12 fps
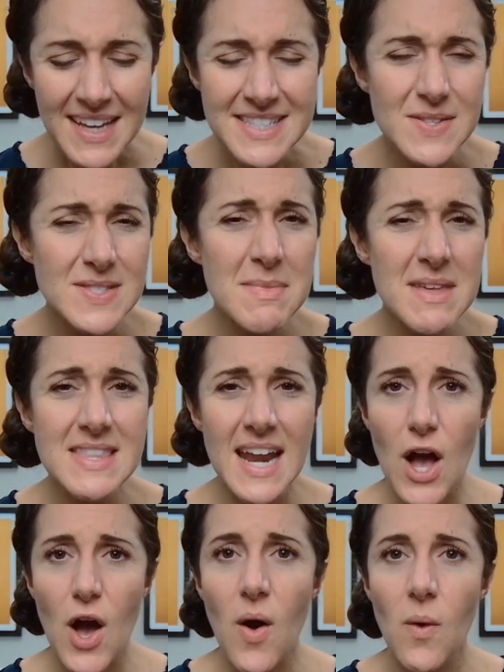And so something that
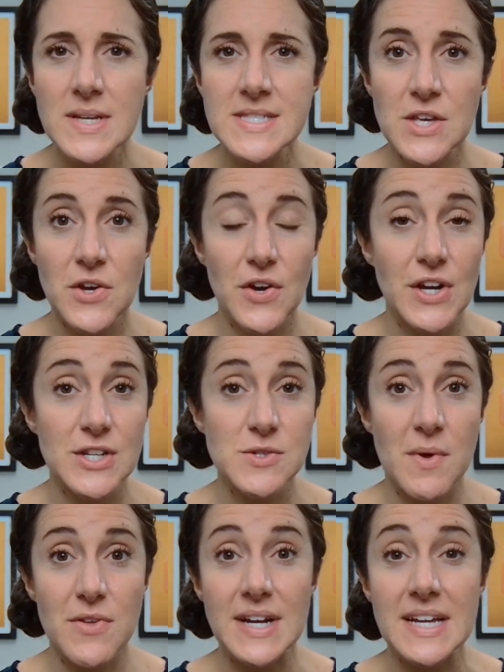I always encourage,
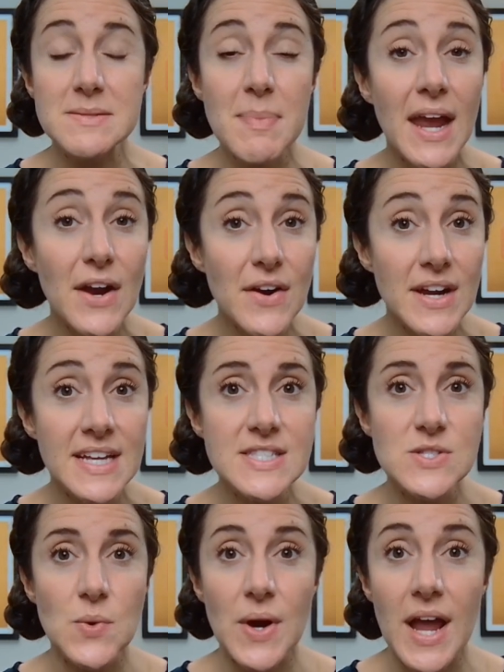whether it's
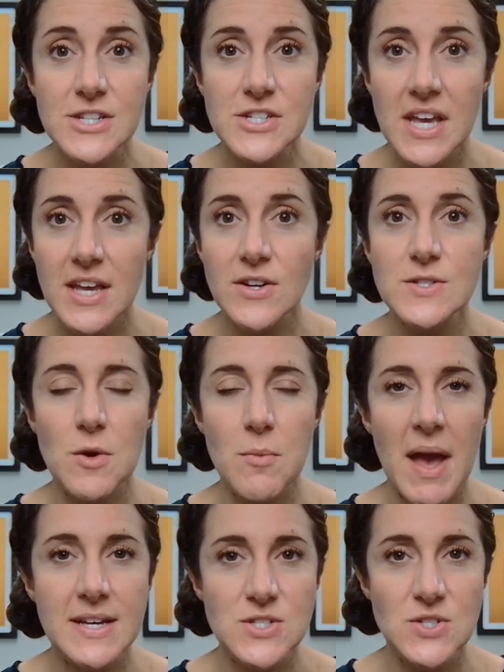parents or educators or
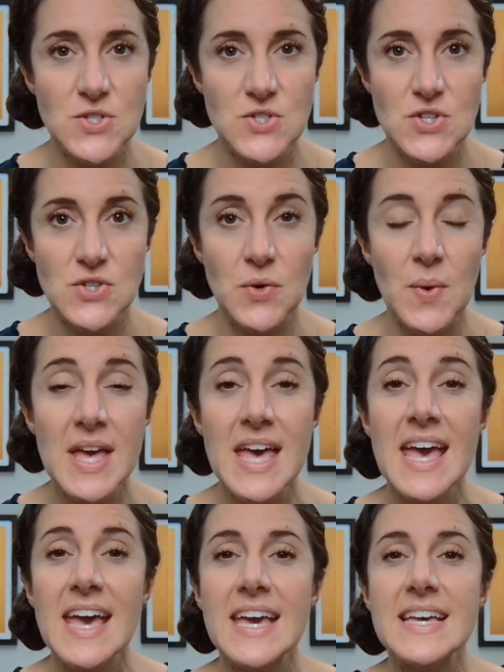pastors to do,
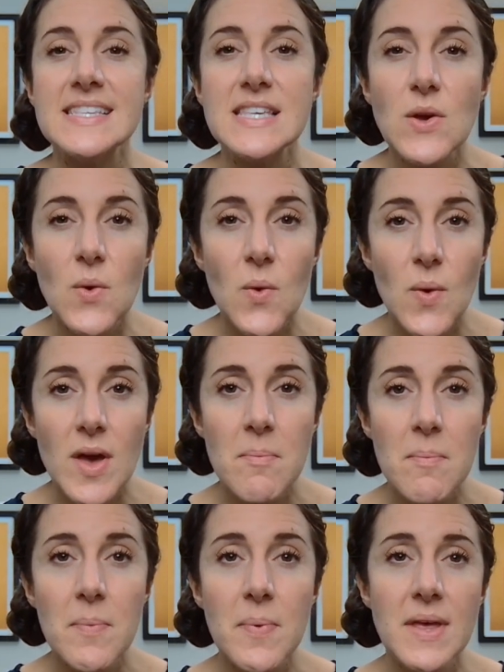is
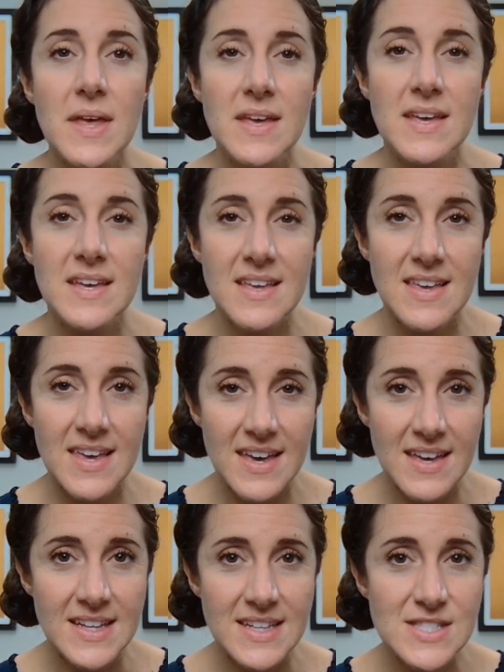equip
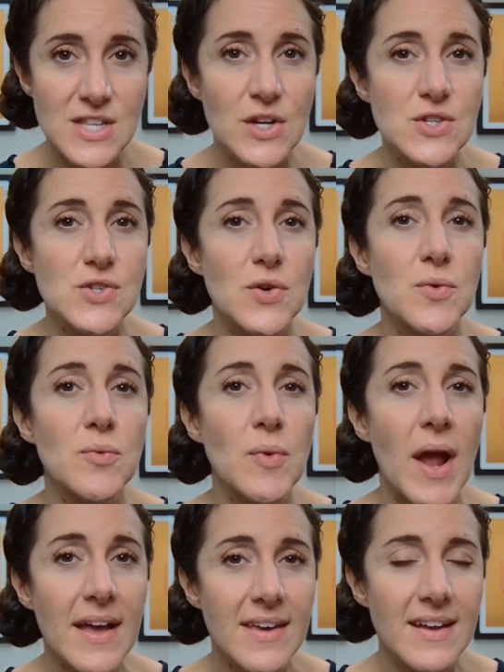kids to
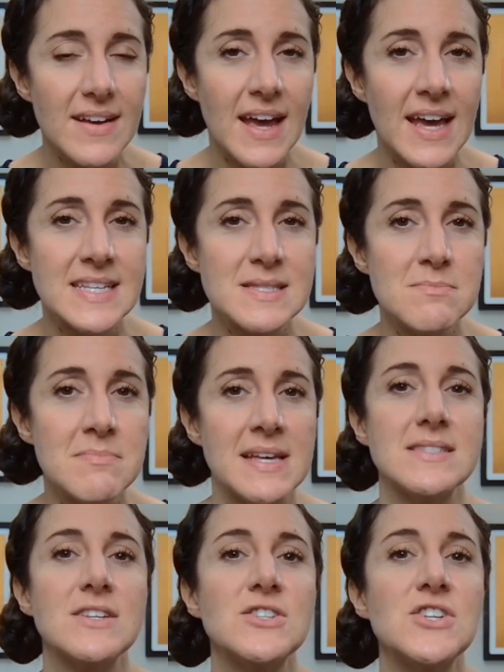recognize
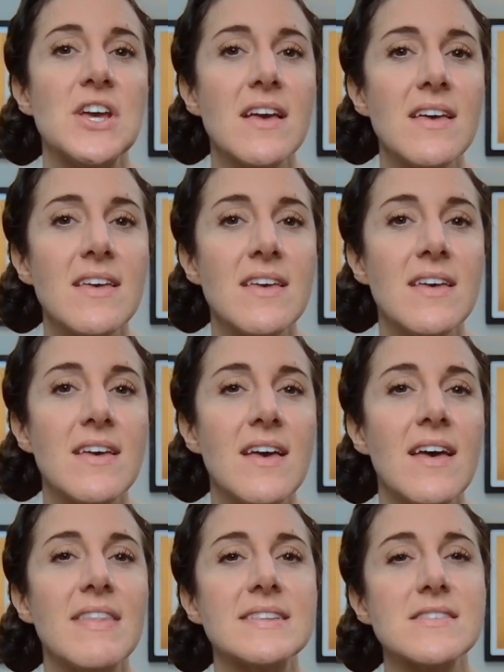messaging
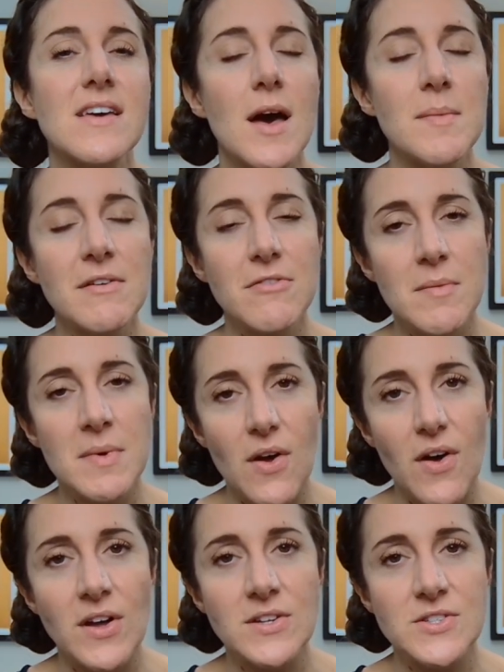that's coming from an
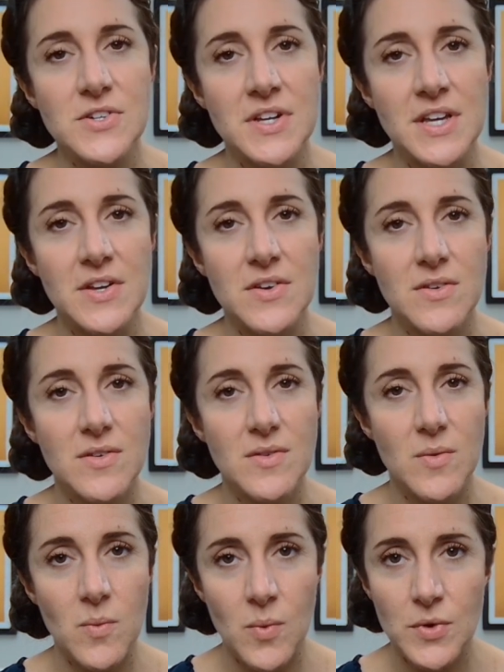alternate
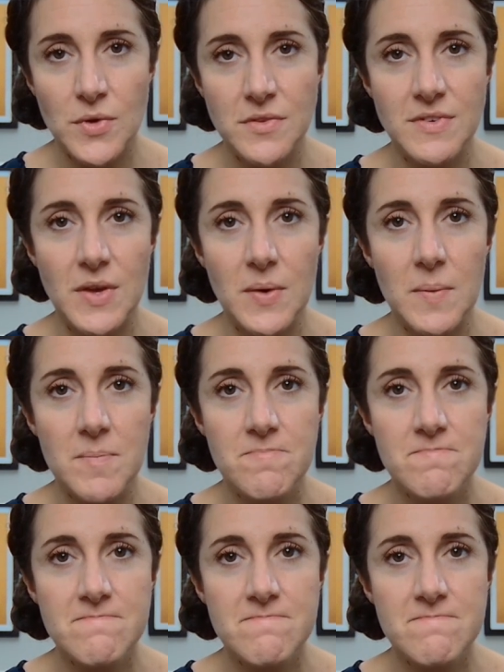worldview.